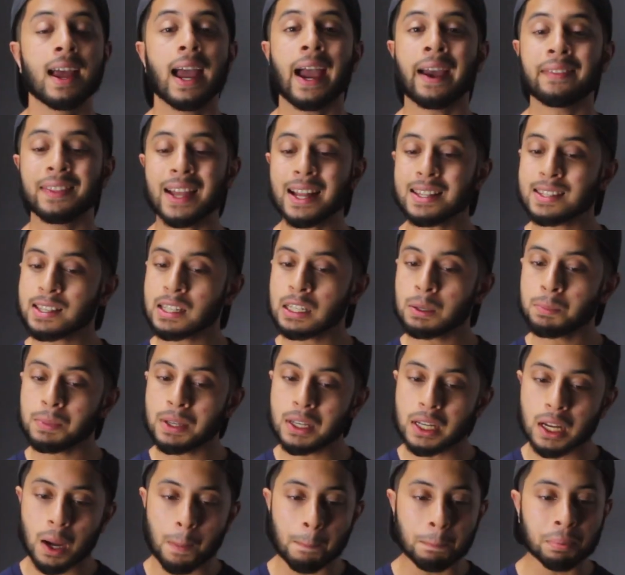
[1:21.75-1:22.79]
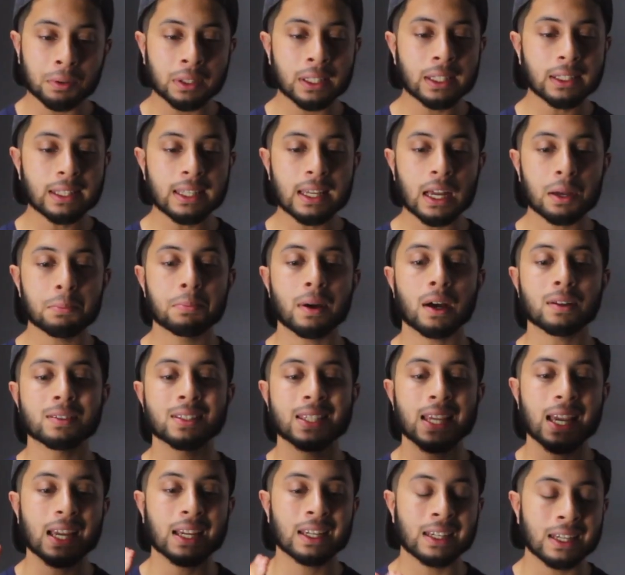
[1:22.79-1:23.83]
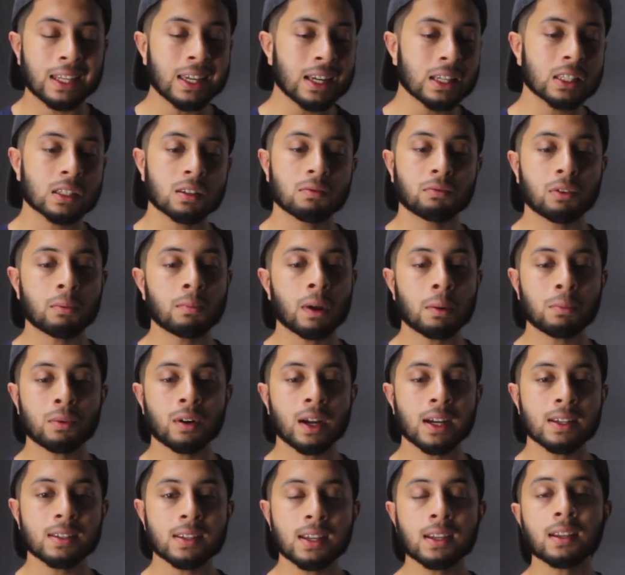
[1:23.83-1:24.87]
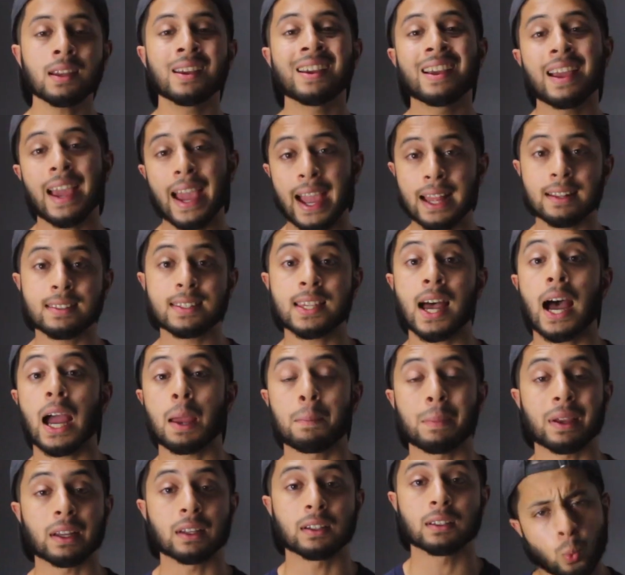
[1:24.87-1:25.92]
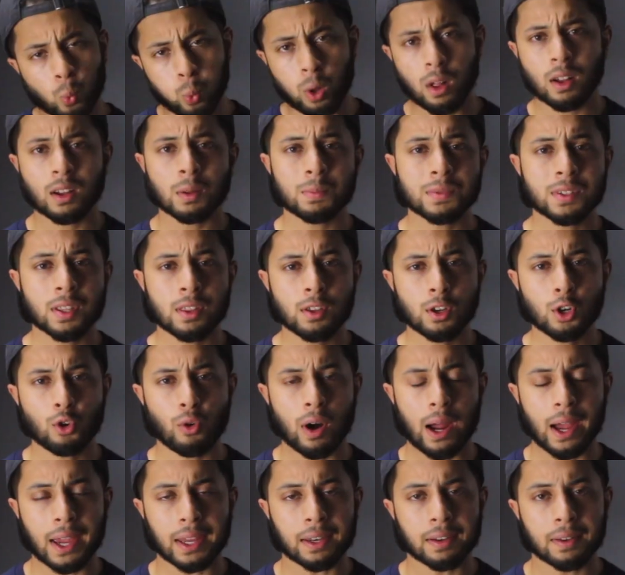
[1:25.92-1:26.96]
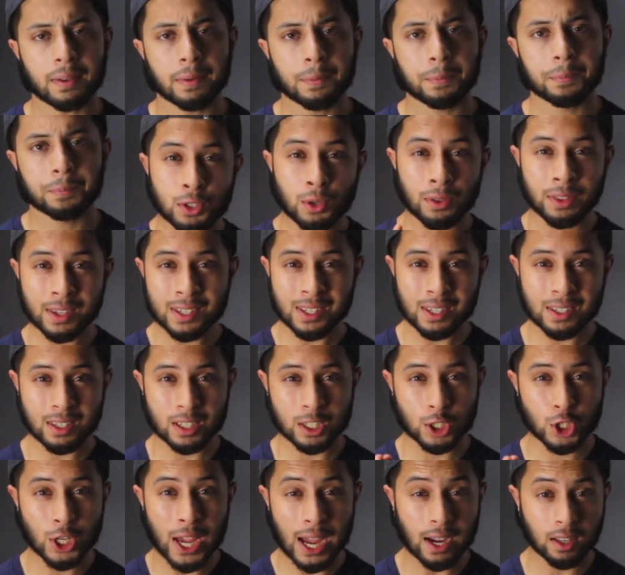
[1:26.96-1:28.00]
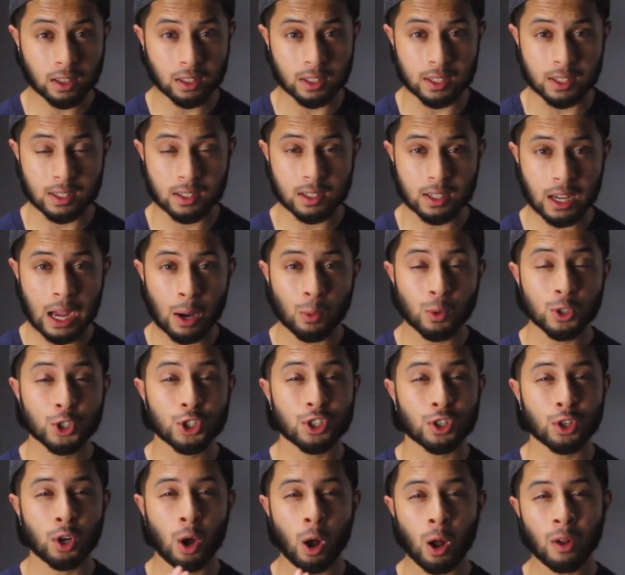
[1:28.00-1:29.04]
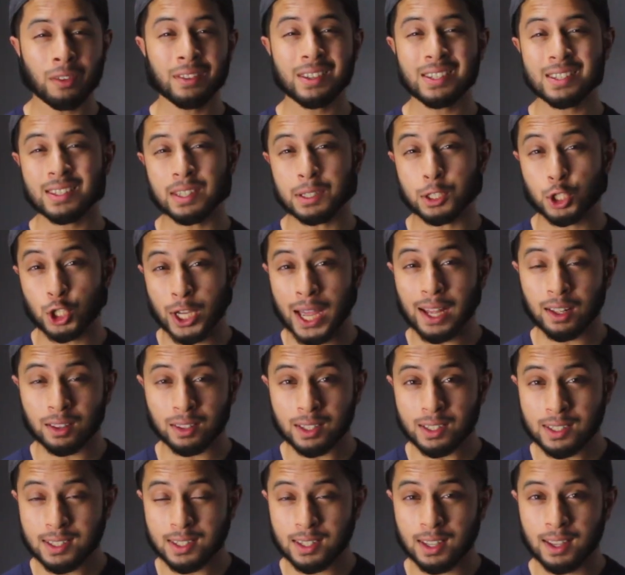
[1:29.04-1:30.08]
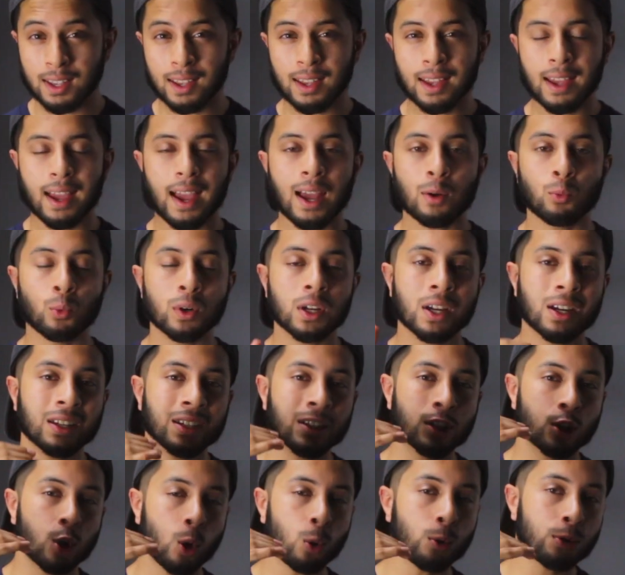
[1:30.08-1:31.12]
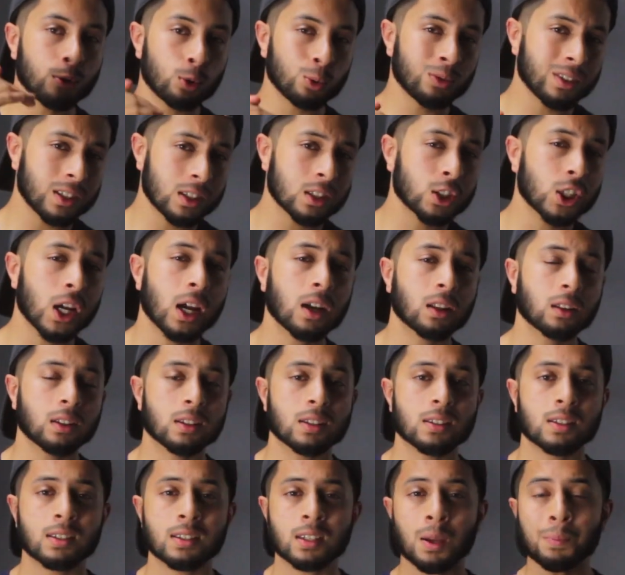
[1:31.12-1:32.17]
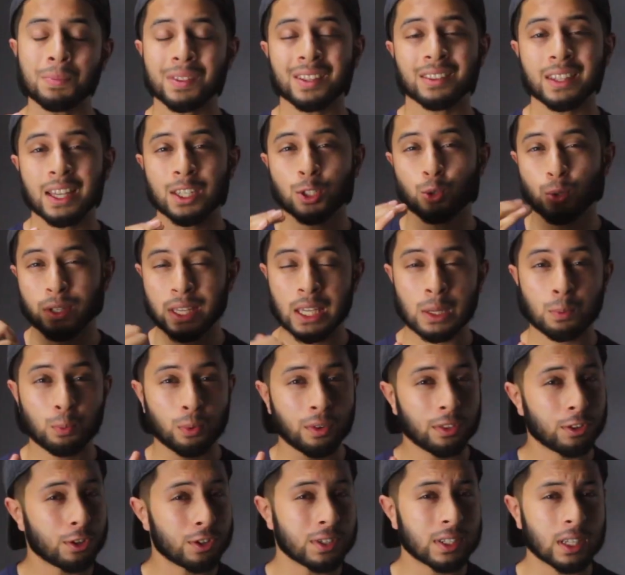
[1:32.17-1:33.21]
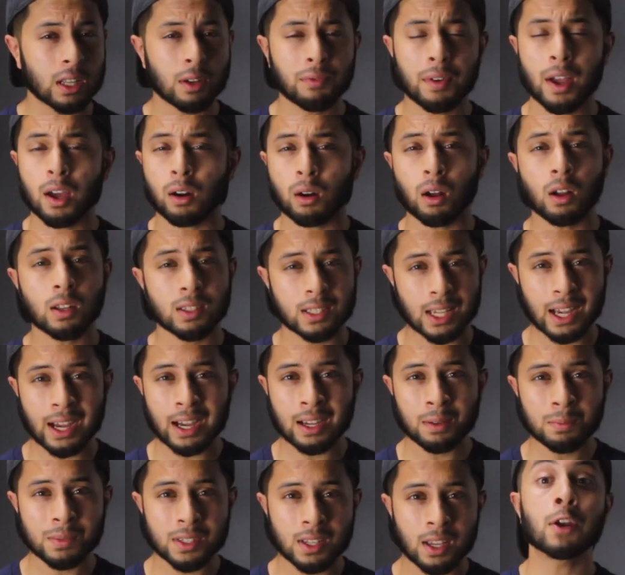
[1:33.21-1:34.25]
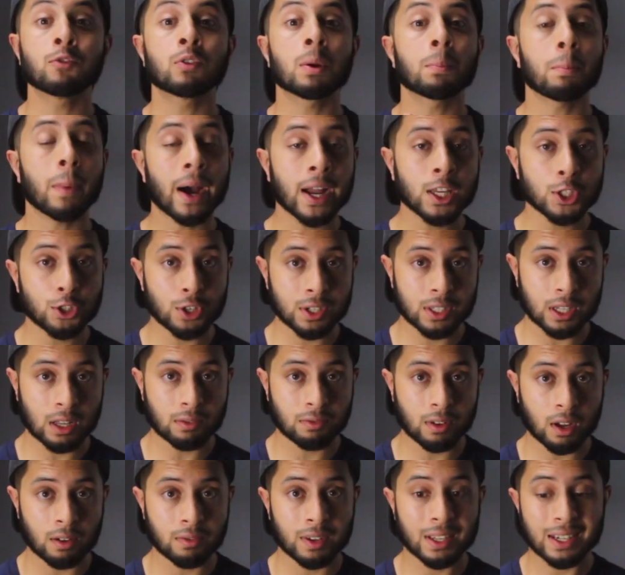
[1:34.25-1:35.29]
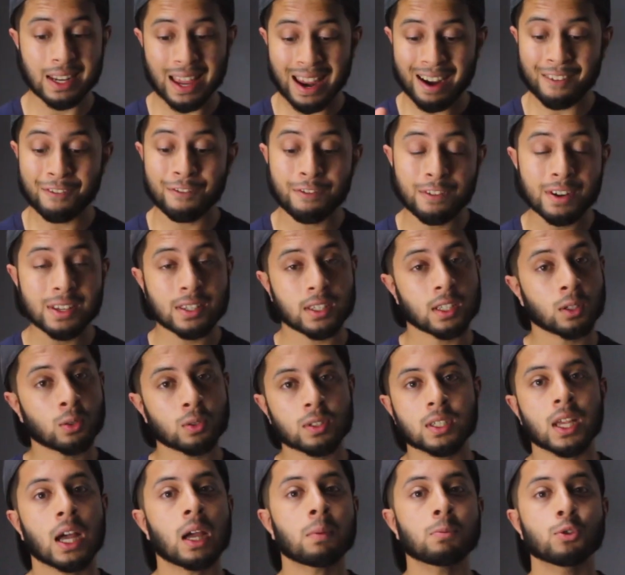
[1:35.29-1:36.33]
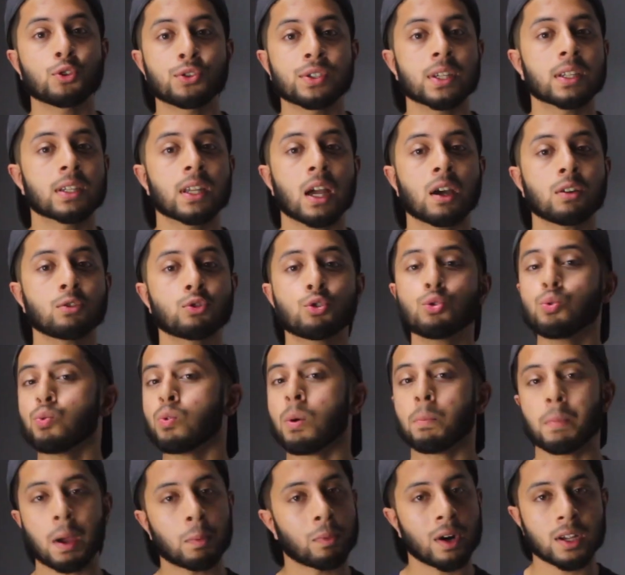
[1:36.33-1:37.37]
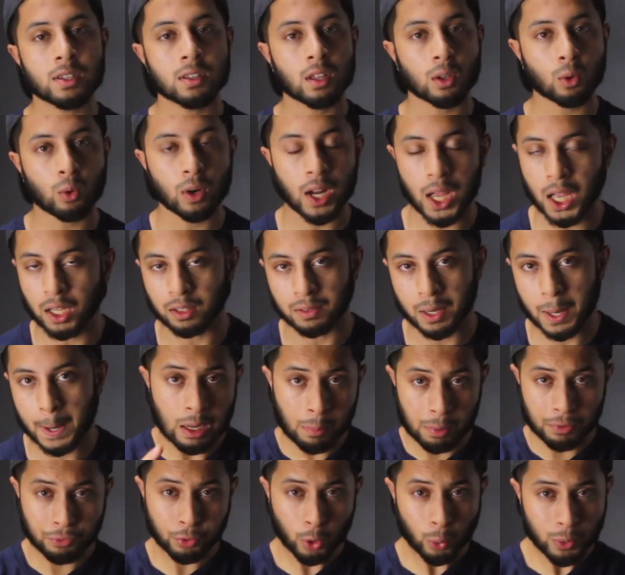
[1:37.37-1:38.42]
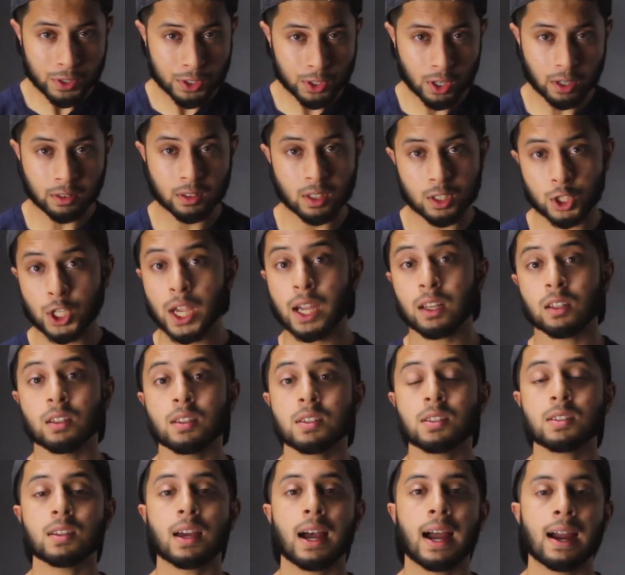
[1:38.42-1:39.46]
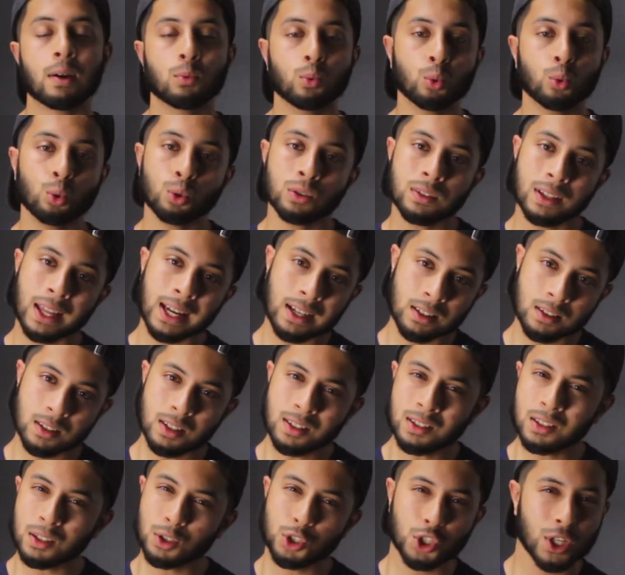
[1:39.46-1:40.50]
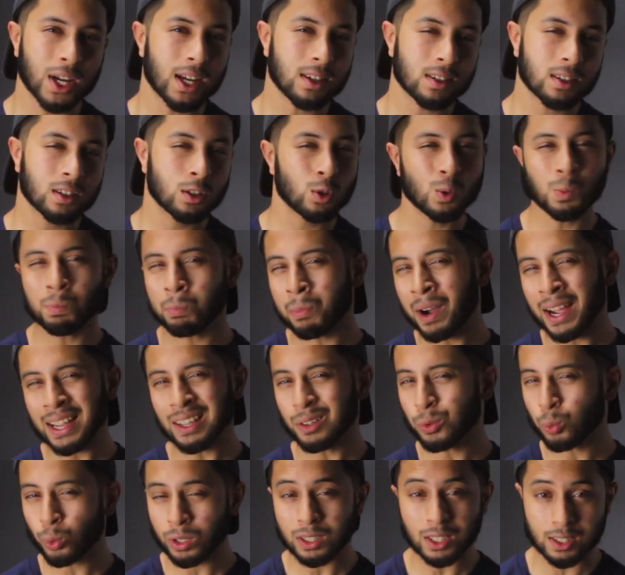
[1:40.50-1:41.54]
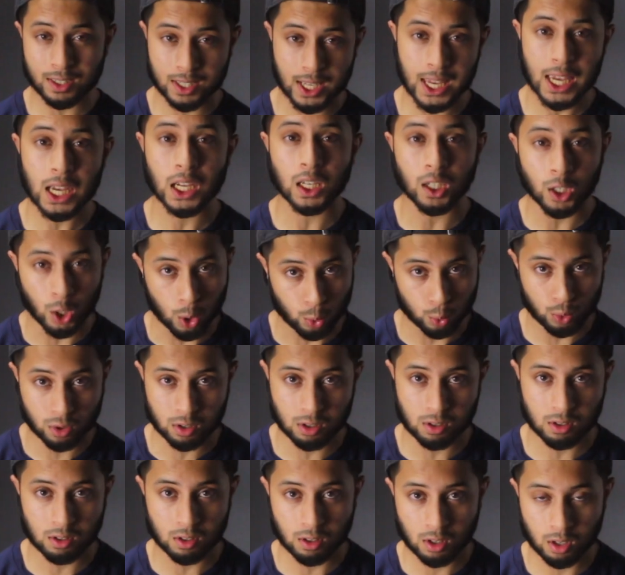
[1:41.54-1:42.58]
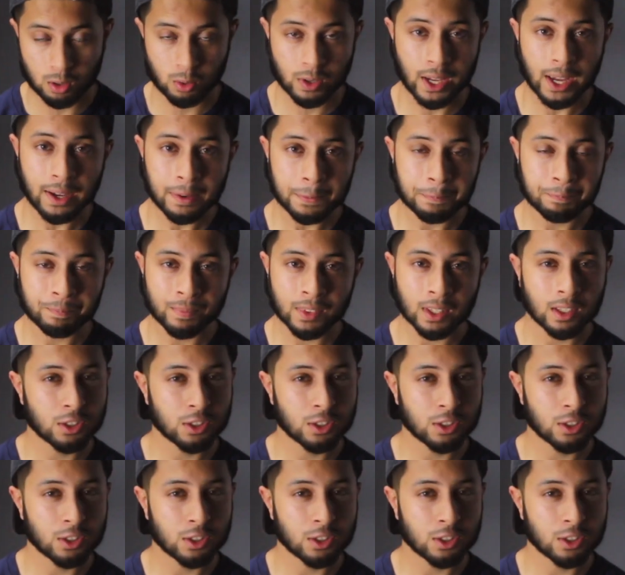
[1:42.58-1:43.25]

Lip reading: And that's gonna be completely about techniques for memorizing and timing. Welcome to The Grind. So this is a checklist. I want you to call this the checklist, and we're gonna go through this checklist, something that you keep with yourself at all times, and remind yourself of it every single time you sit down to memorize the Quran. Now, before we start the checklist, I will like to suggest you might wanna take notes, okay?